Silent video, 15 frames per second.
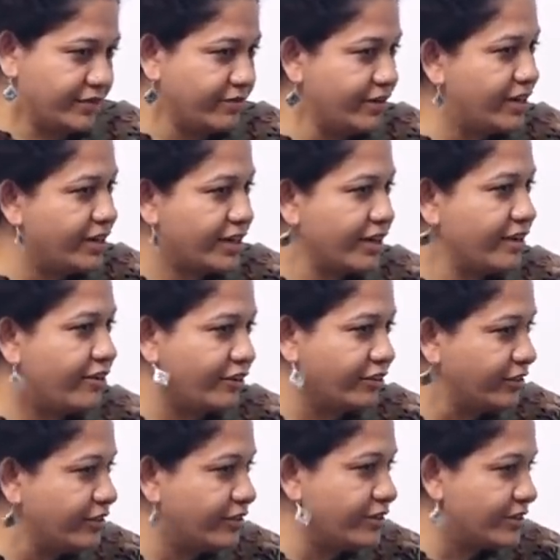working
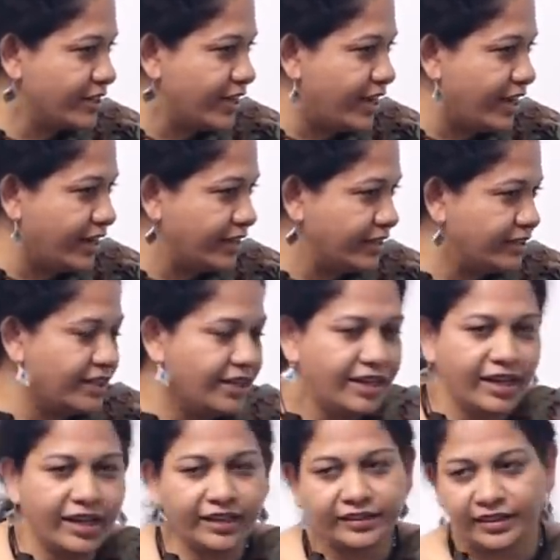on those lines,
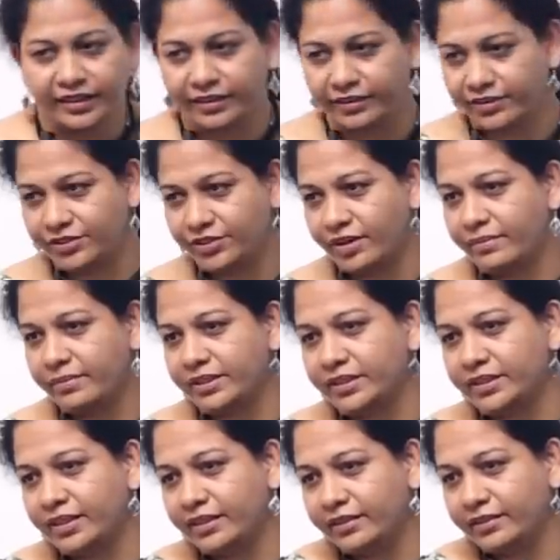I think your job is
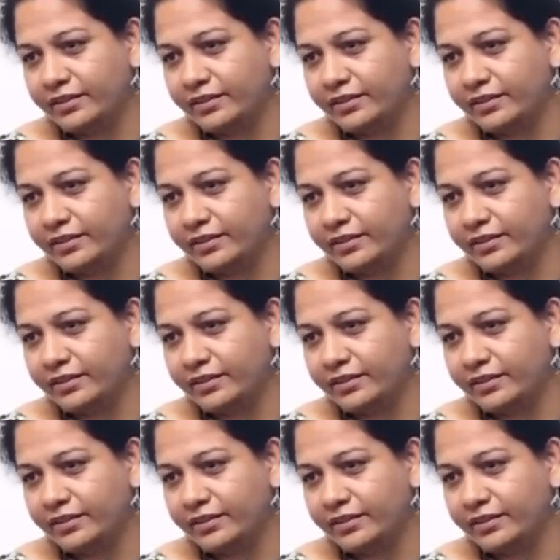done.